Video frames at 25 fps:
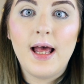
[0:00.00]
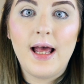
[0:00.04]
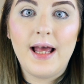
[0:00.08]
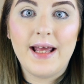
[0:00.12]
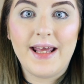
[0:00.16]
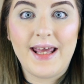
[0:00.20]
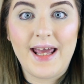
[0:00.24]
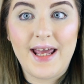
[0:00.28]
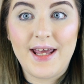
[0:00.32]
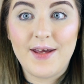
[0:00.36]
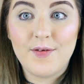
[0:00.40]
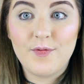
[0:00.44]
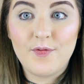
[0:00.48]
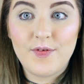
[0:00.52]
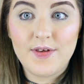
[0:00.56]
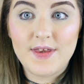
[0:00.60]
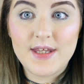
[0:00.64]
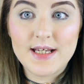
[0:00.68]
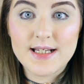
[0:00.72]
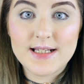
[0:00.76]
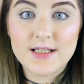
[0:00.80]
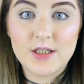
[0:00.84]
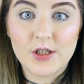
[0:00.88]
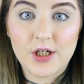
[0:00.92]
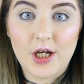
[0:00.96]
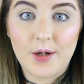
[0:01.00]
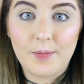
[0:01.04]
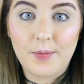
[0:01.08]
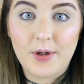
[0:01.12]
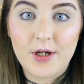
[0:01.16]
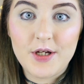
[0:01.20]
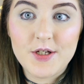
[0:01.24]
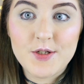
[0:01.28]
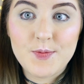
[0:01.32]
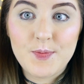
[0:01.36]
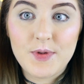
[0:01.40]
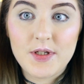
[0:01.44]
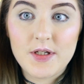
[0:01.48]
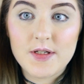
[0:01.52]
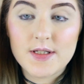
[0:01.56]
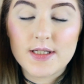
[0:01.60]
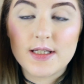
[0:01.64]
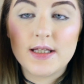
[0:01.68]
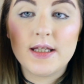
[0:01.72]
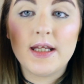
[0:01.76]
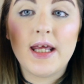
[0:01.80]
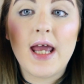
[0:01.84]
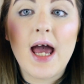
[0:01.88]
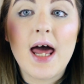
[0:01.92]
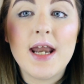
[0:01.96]
Okay, and for this look I'm going to be
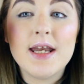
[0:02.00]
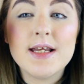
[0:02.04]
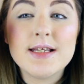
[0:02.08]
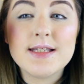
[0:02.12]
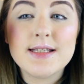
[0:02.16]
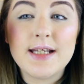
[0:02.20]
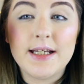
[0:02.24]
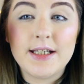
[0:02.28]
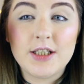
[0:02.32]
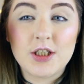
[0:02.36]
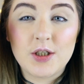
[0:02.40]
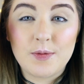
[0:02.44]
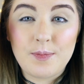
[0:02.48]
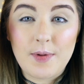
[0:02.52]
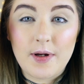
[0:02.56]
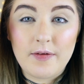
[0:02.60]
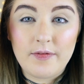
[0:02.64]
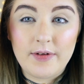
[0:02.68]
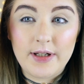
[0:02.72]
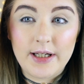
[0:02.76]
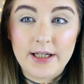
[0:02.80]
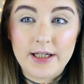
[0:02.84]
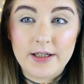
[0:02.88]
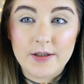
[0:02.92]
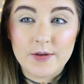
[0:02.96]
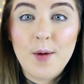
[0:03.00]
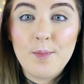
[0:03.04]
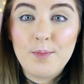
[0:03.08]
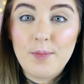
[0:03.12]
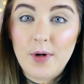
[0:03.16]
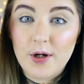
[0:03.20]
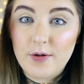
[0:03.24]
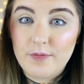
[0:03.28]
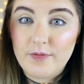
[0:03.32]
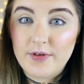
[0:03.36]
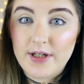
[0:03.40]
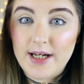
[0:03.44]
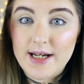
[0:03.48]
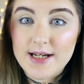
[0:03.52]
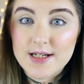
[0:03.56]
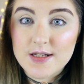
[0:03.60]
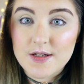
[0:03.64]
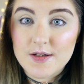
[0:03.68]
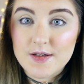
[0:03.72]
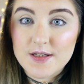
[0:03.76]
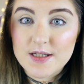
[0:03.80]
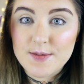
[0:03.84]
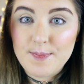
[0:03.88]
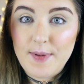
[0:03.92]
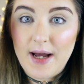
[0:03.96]
using the ANASTASIA Beverly Hills Modern Renaissance